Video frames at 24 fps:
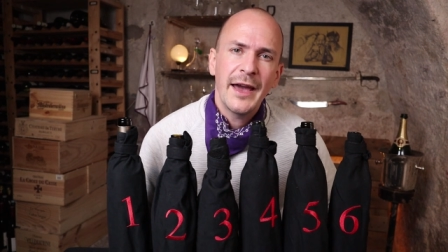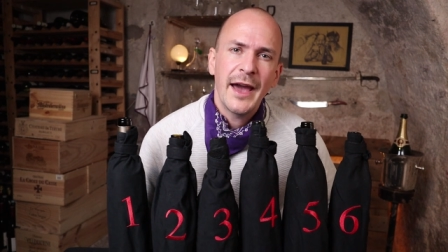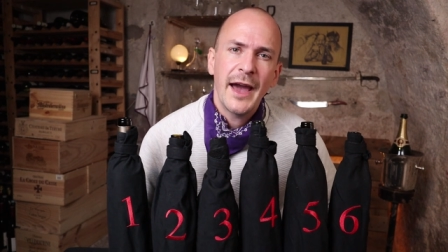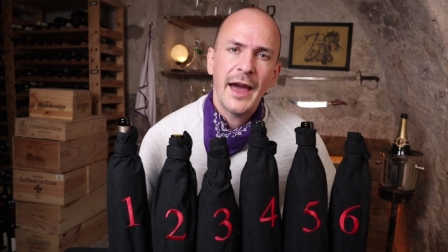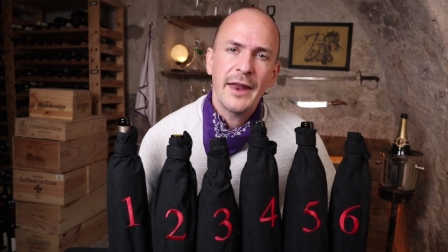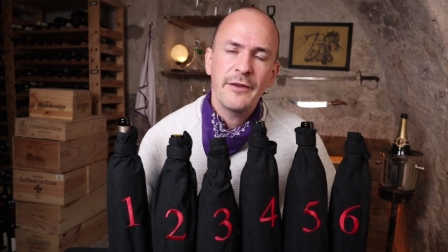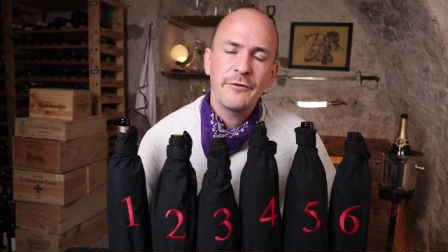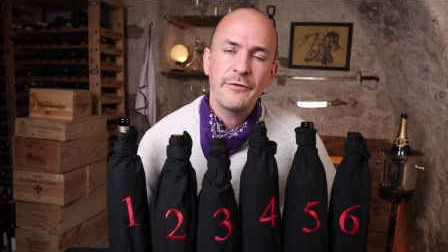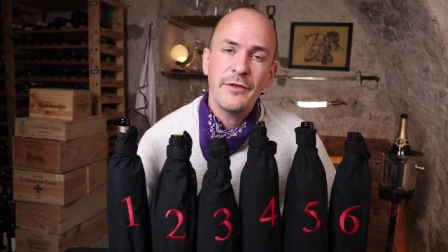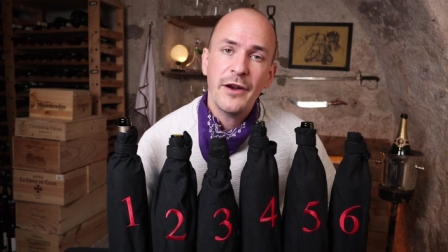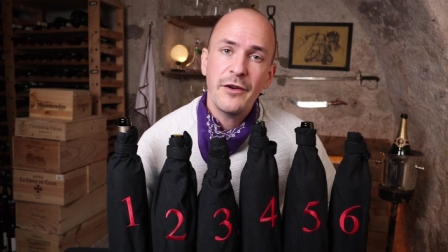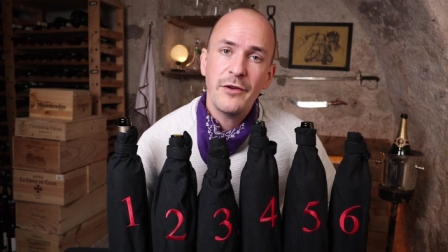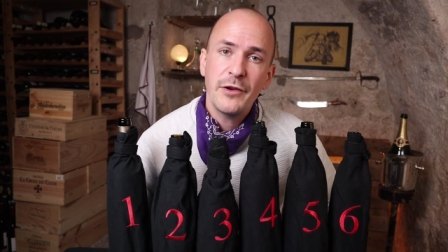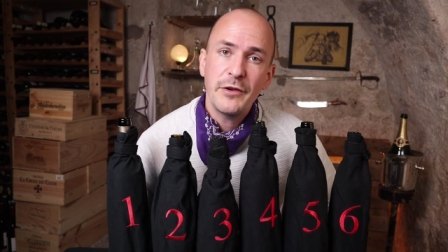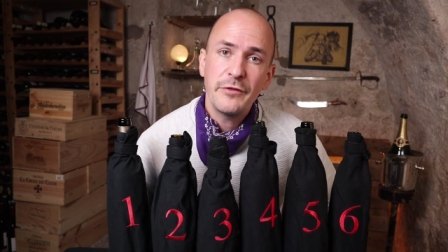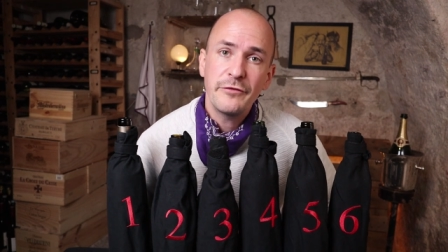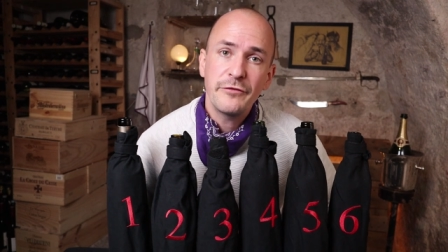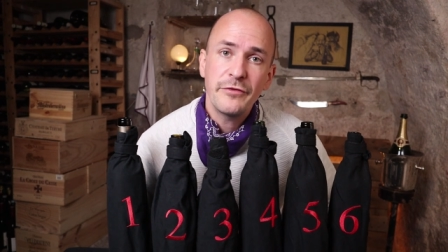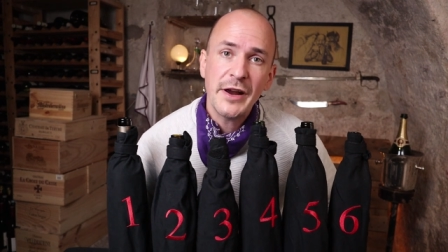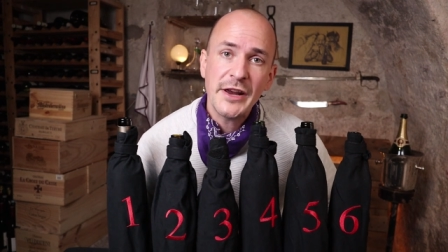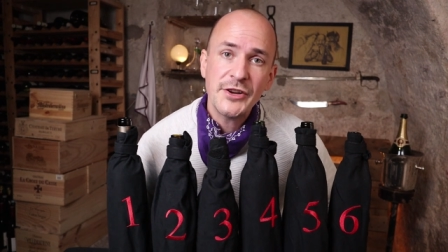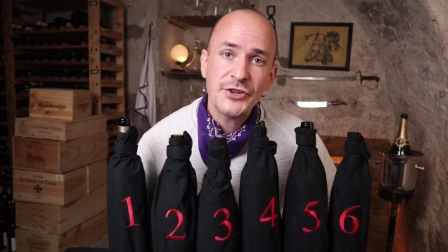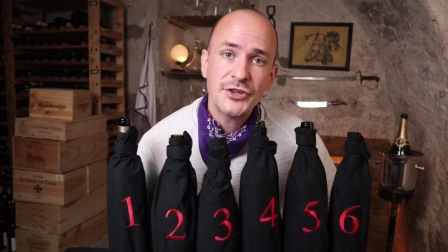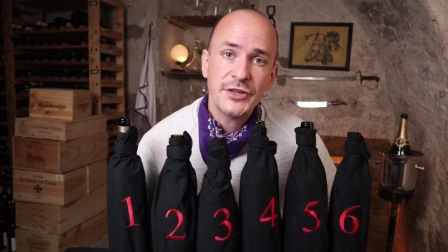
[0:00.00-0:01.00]
and very
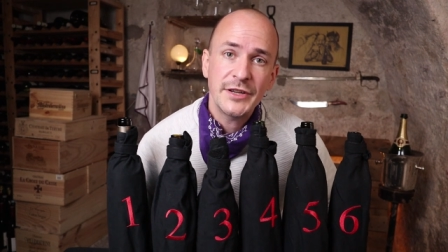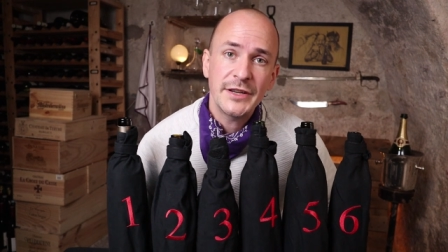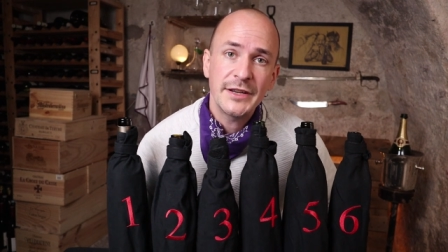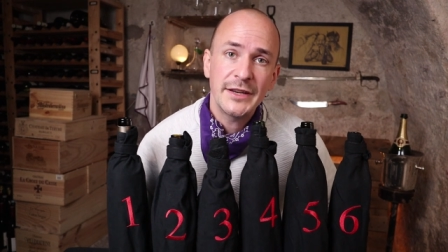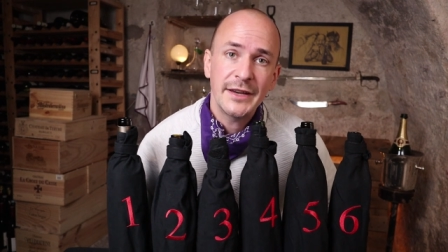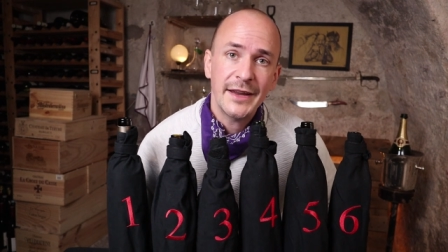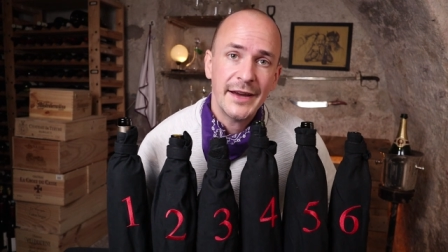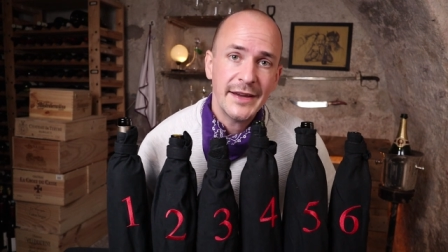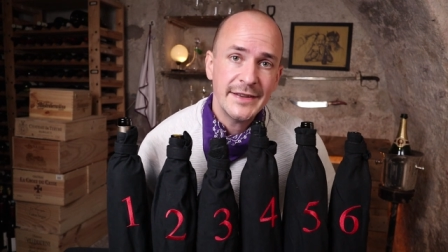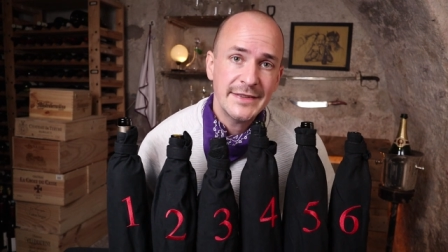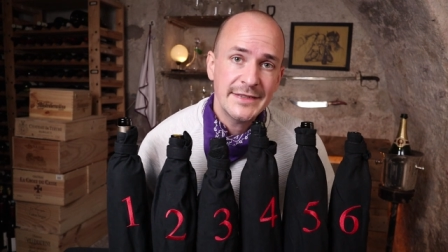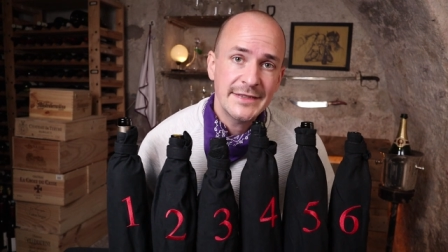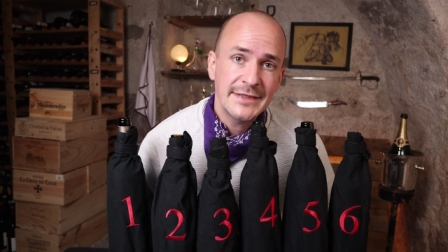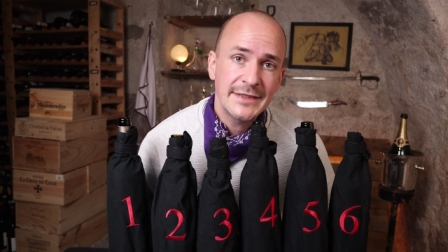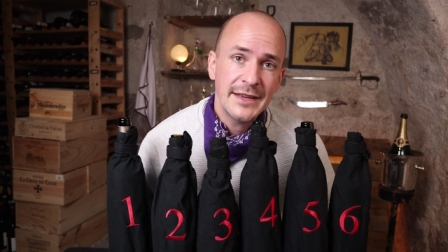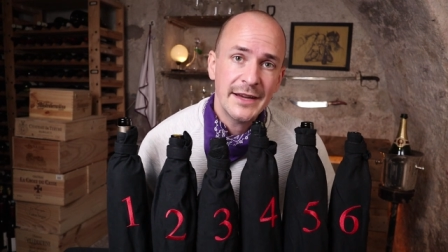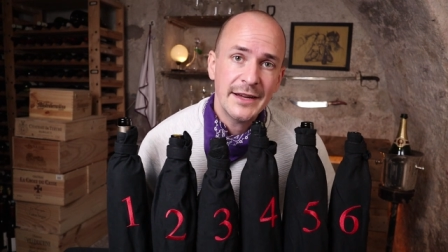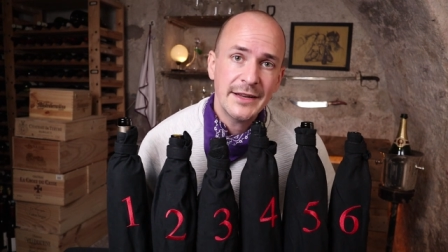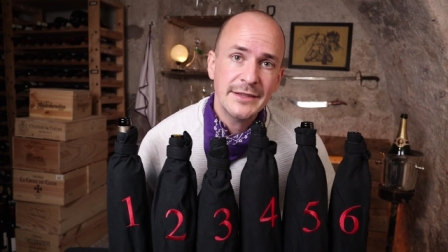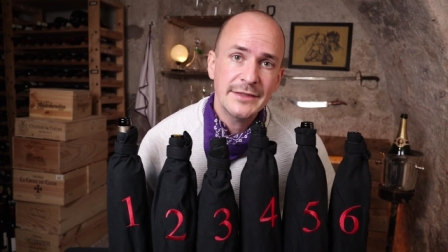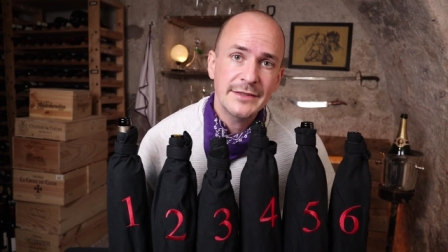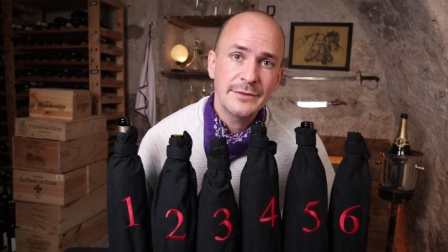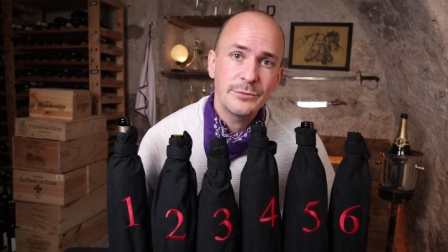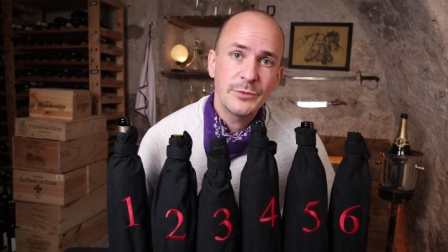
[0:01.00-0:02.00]
fresh and light
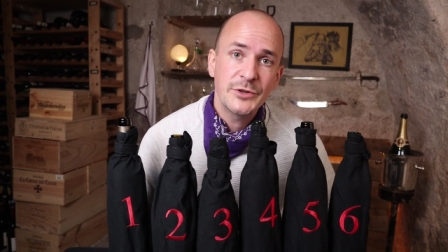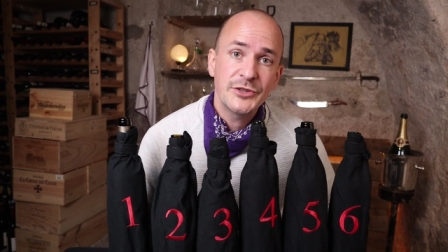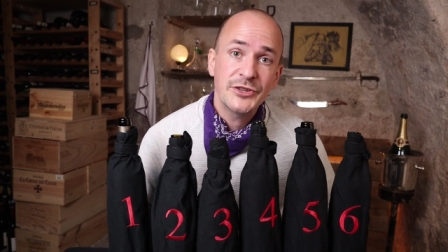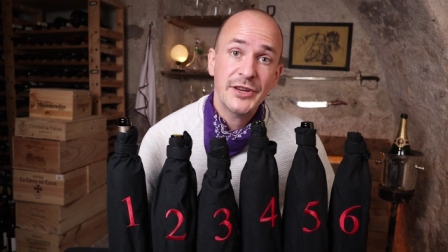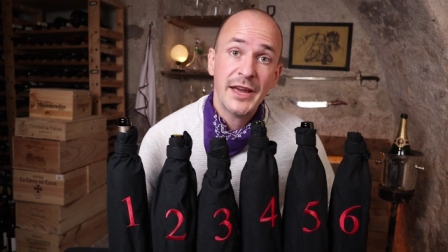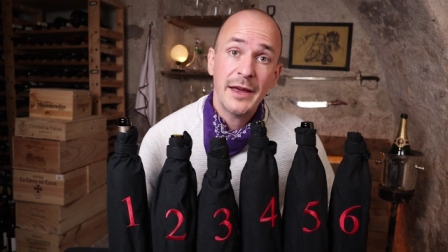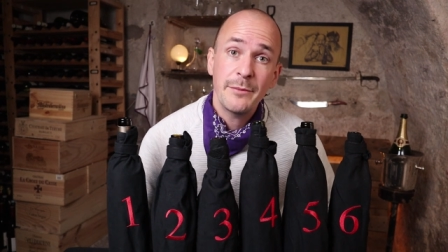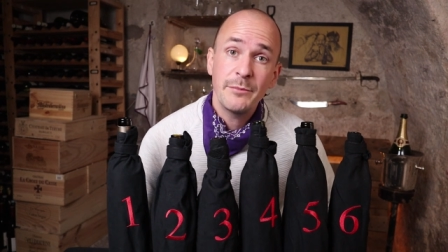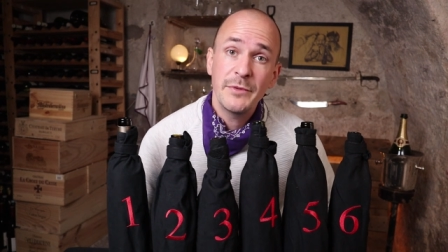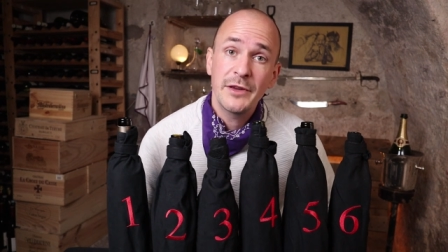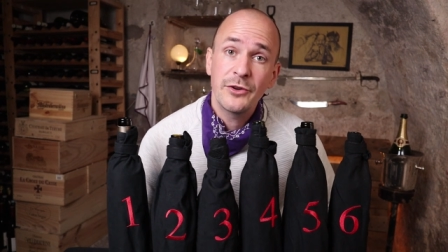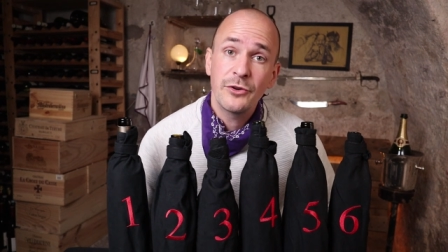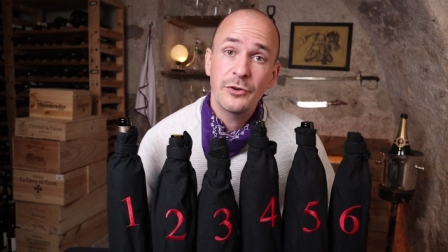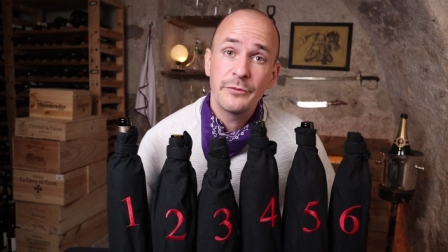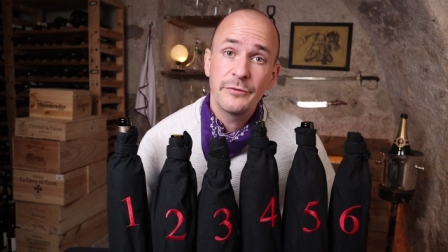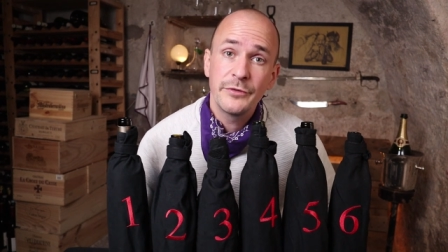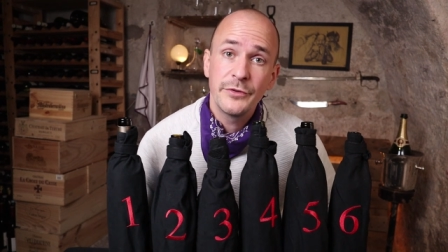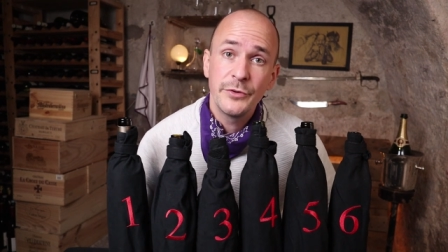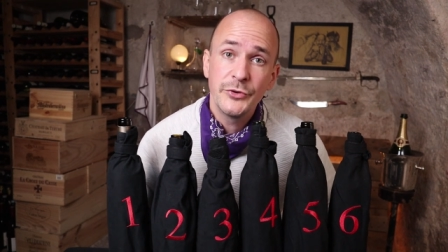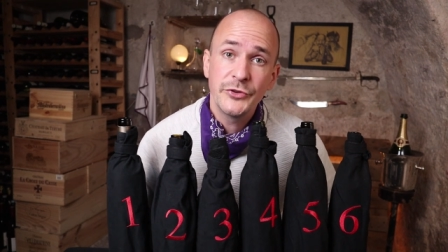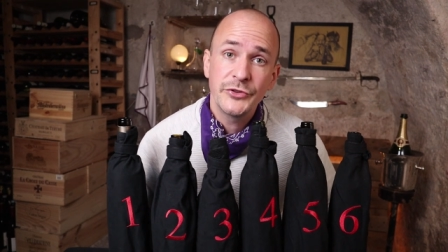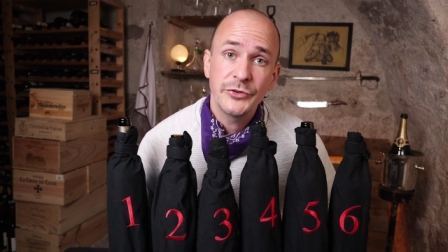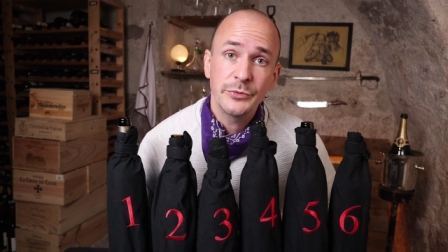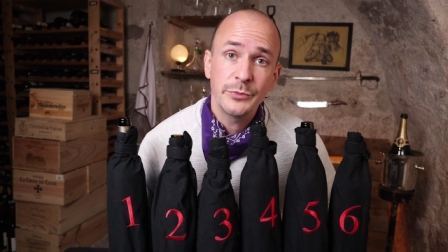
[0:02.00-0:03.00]
styles, which can be
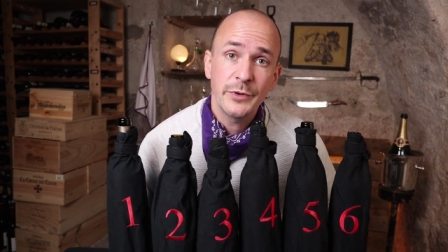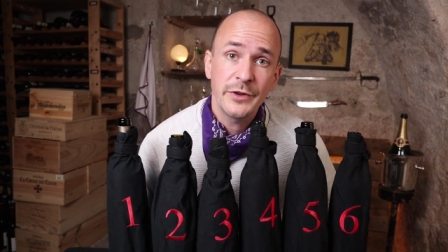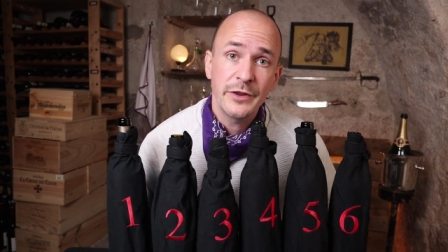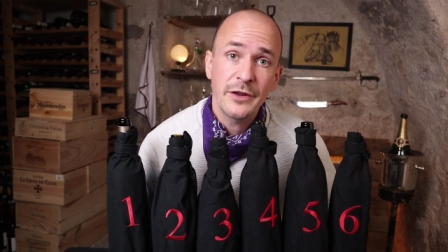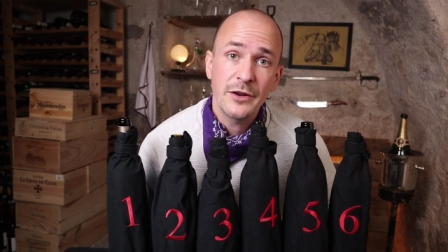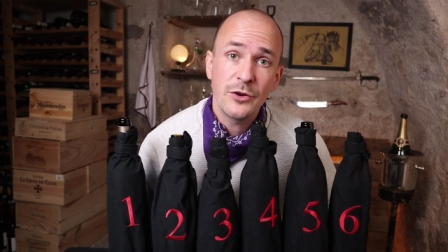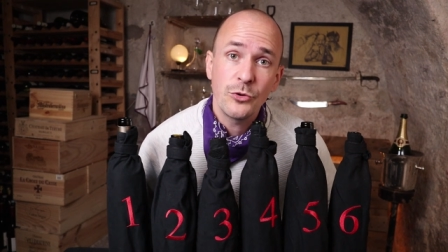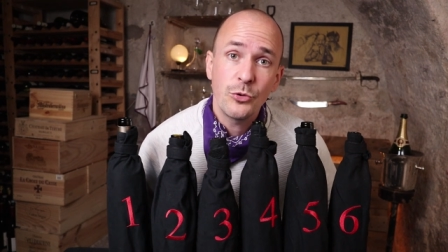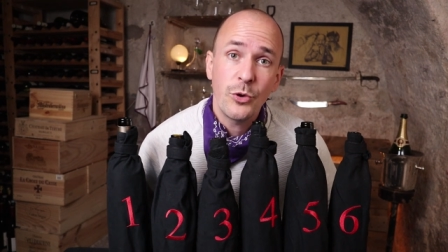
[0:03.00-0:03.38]
confused with the